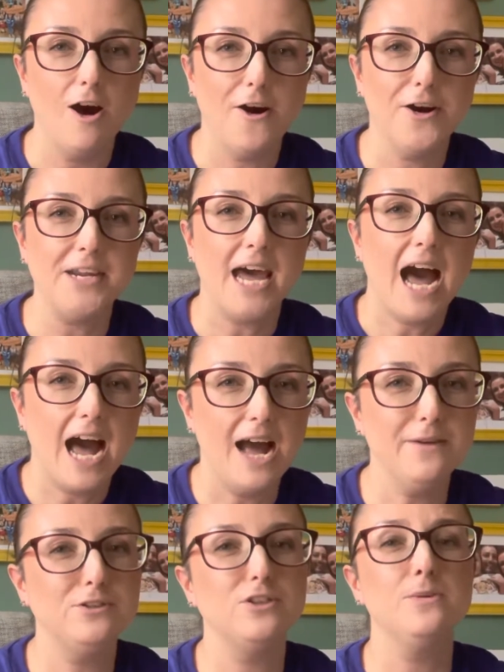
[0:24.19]
on
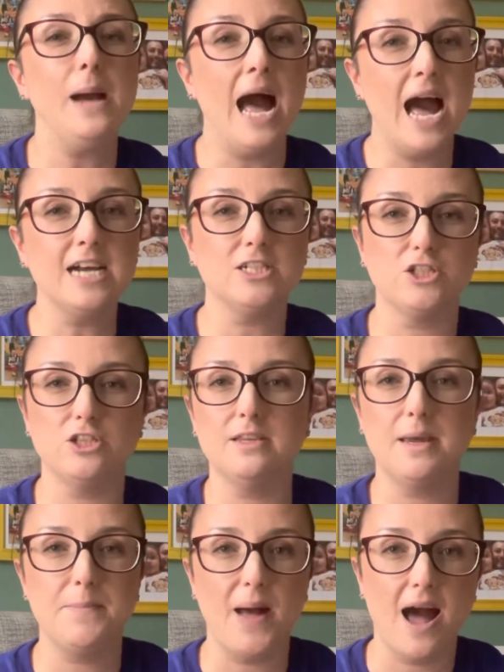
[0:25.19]
how to
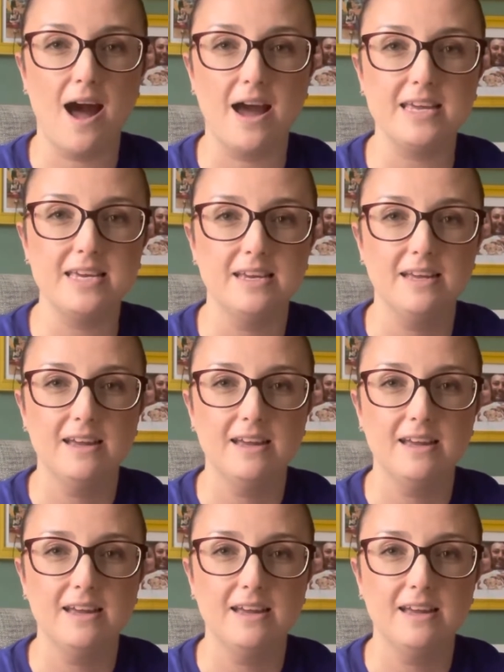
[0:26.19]
actually buy